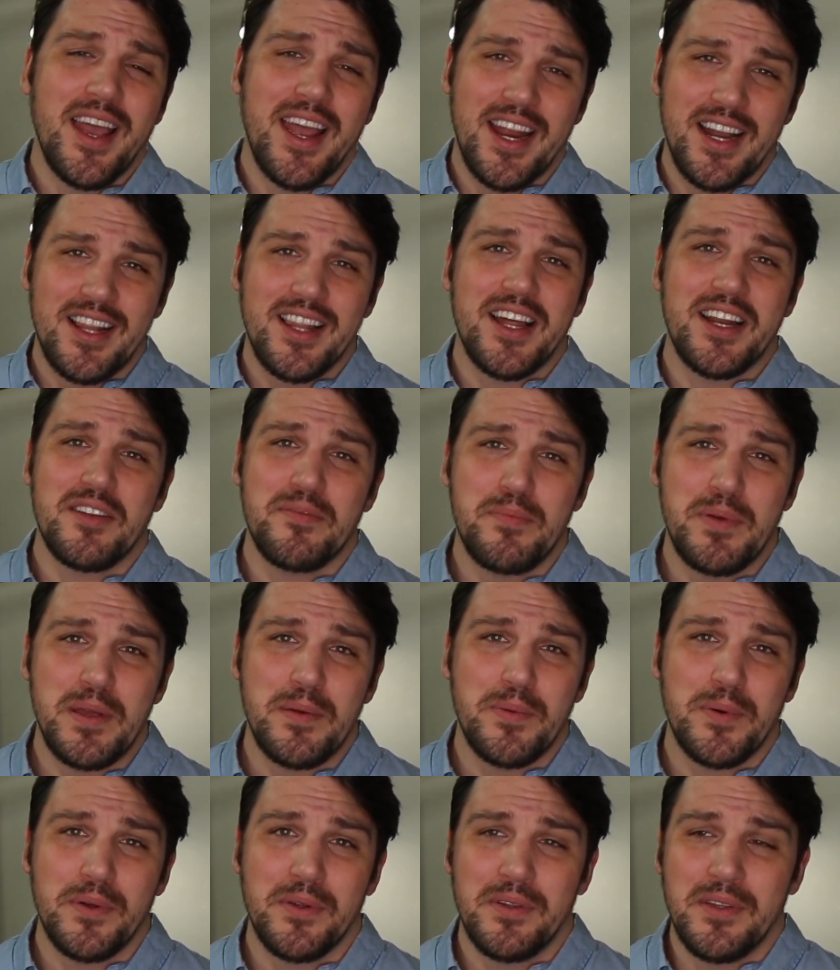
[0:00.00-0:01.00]
and a lot of
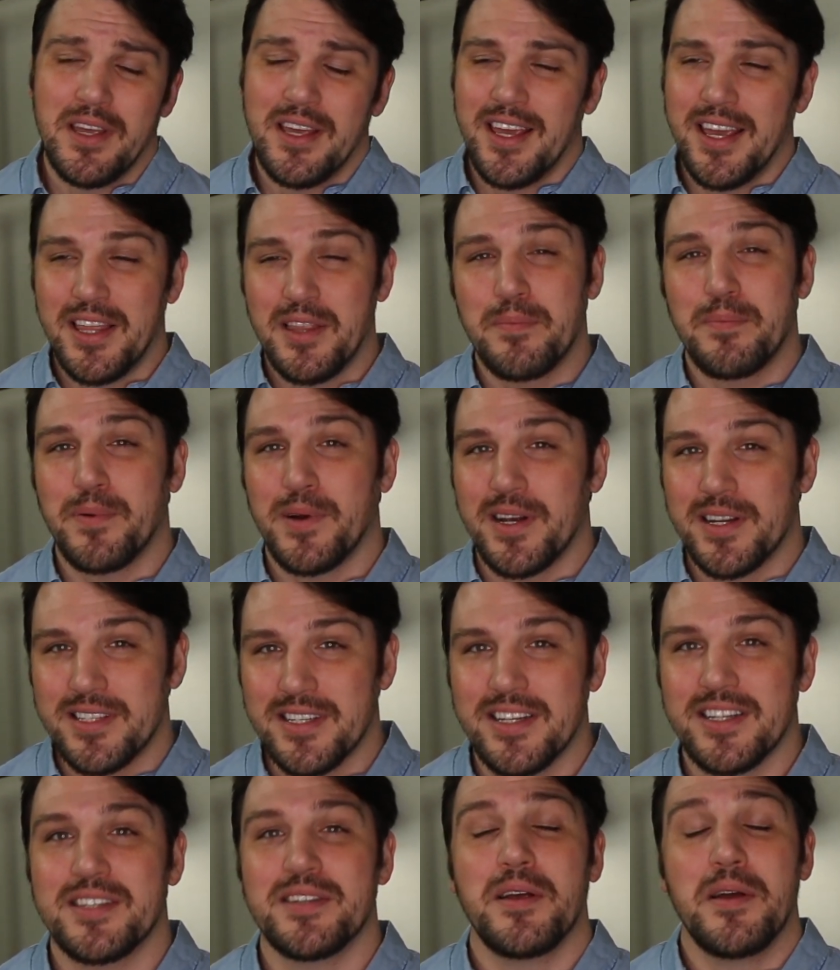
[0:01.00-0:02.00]
people in the
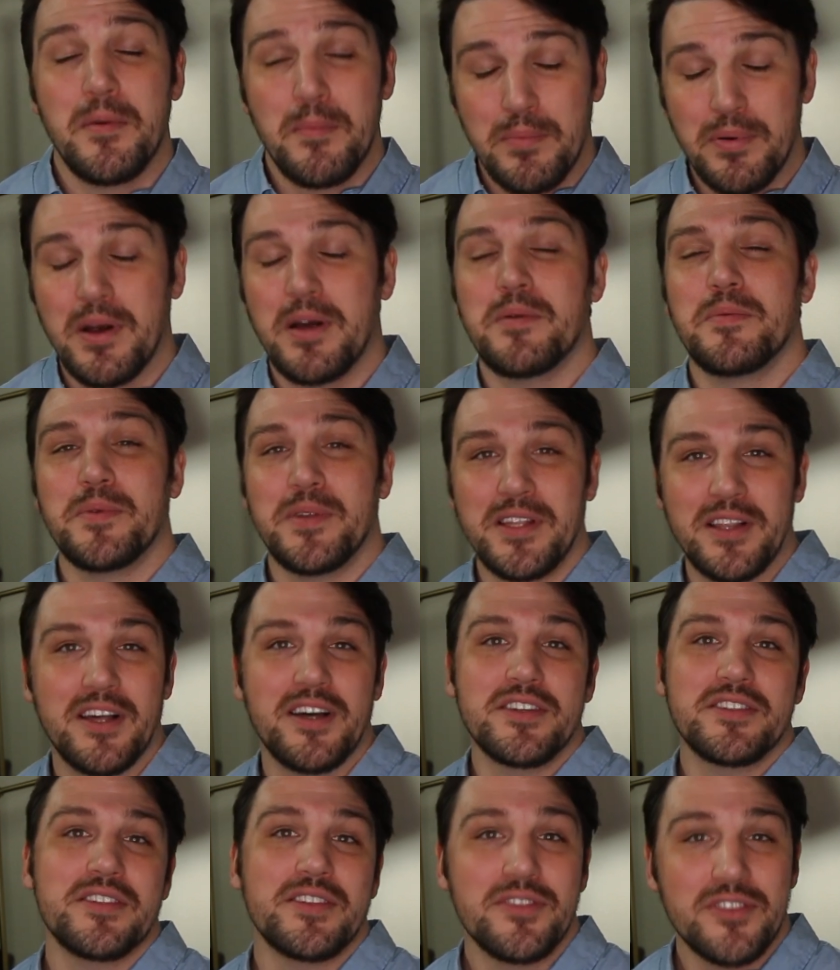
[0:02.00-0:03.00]
process probably
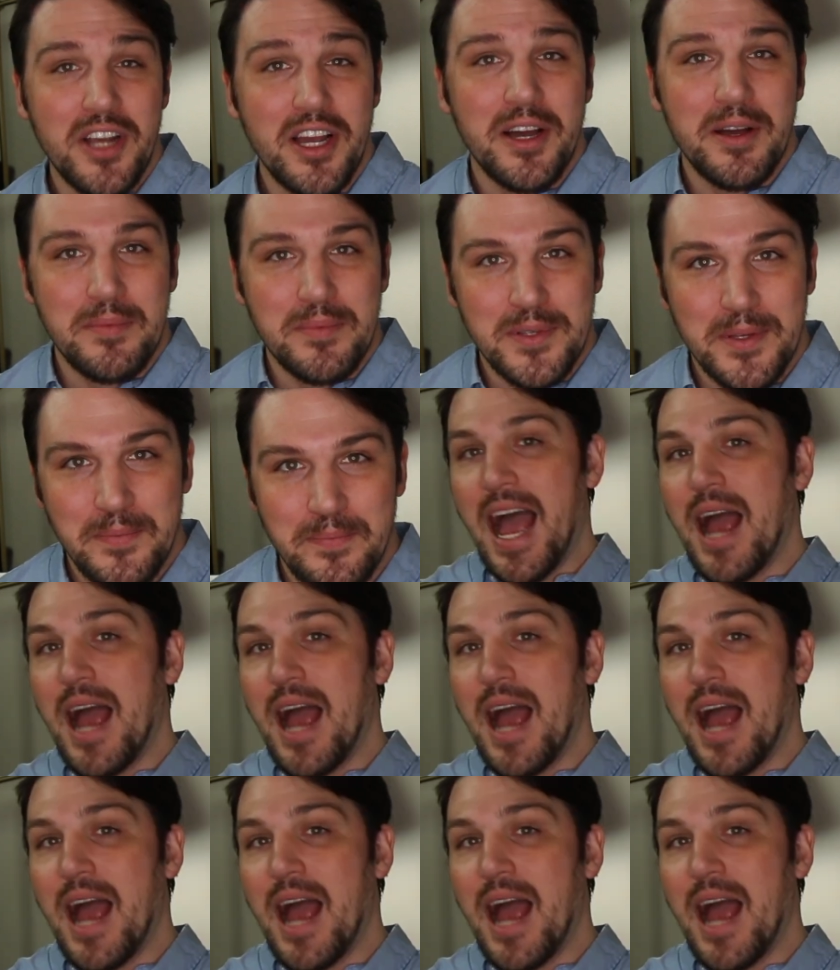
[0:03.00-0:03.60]
lost their jobs.